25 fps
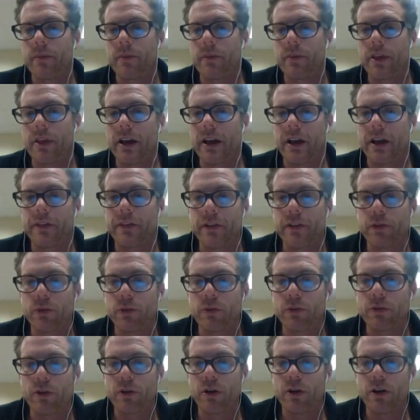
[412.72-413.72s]
They got this
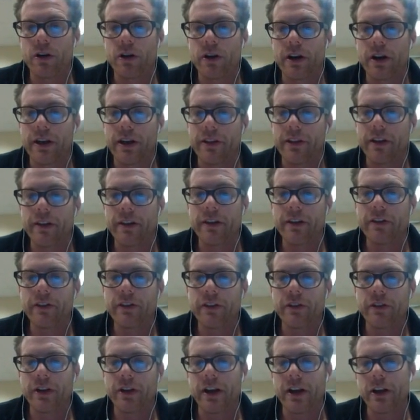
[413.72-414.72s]
one wrong, and then this
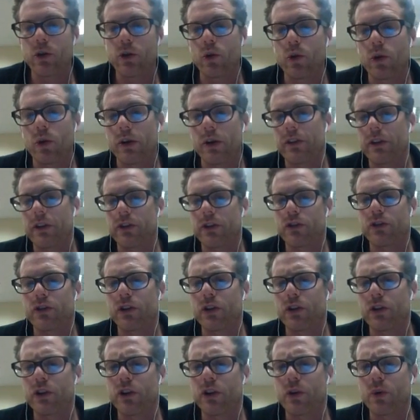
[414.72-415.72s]
is kind of cool because it
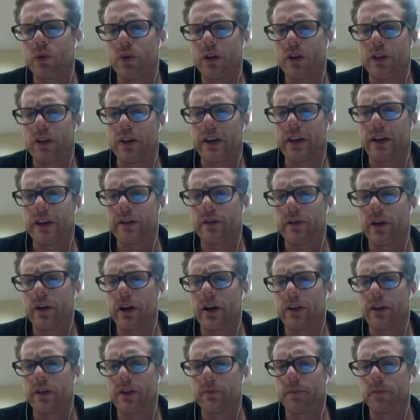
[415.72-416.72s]
show you like
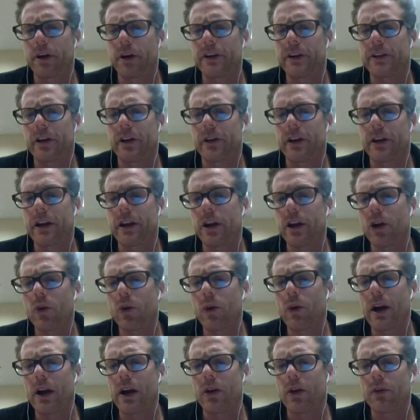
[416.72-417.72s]
the breakdown, like, oh
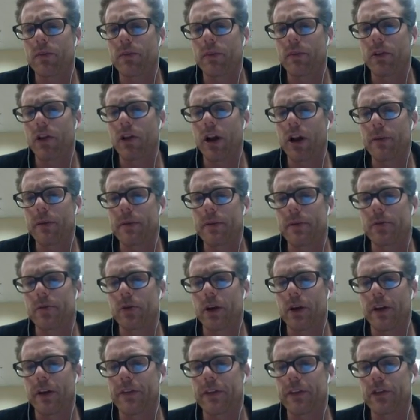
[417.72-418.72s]
wow, a lot of people
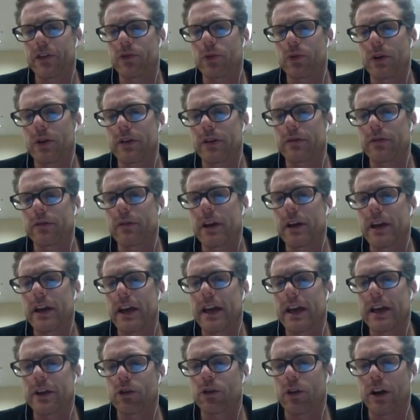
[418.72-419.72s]
got this one
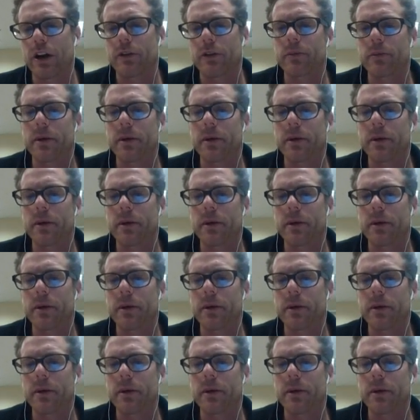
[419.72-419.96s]
incorrect.